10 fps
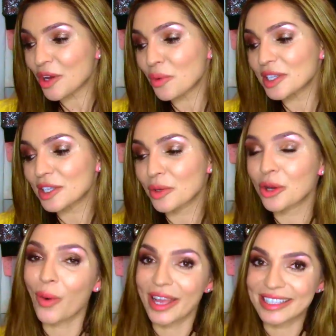video was a
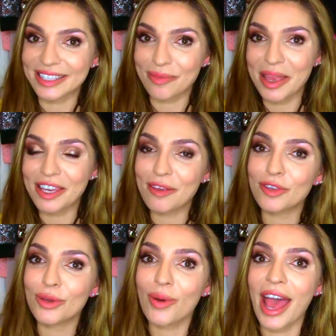request. Many
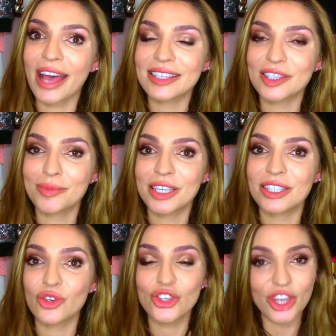of you asked me
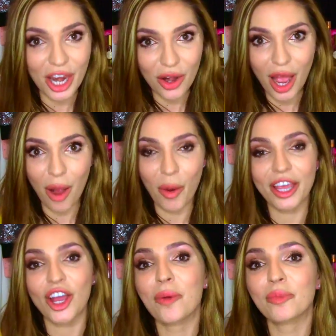to share how
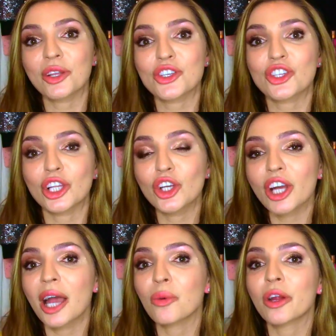I accomplished the
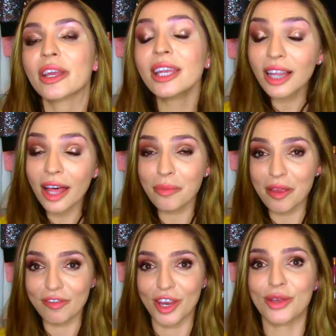look I wear in a lot of
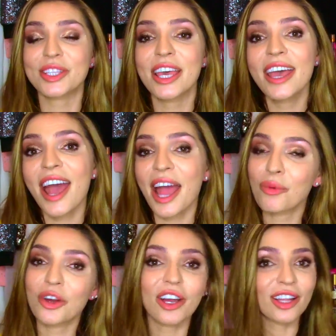my videos. I
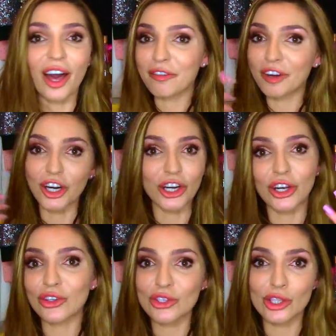wear a lot of
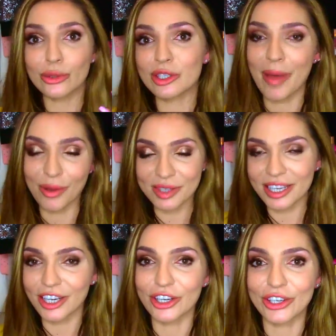curls, loose
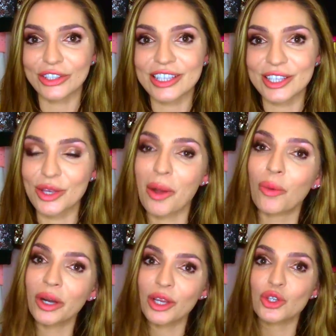bouncy curls, so I
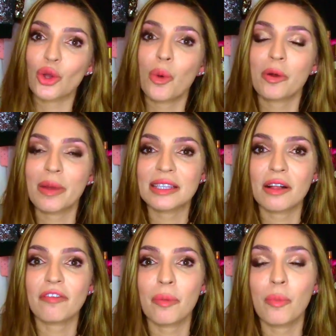wanted to open
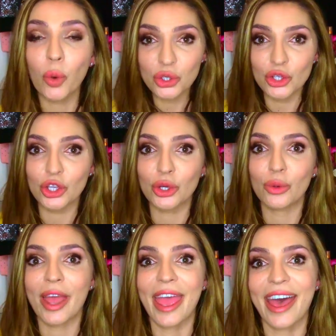myself up more to
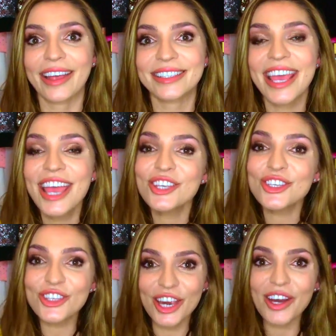you and
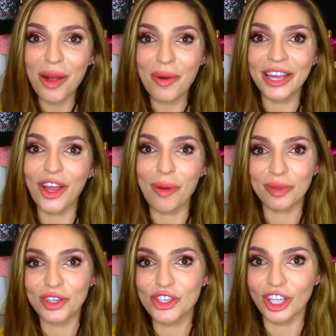share how I
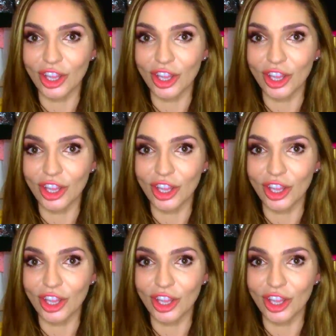accomplished the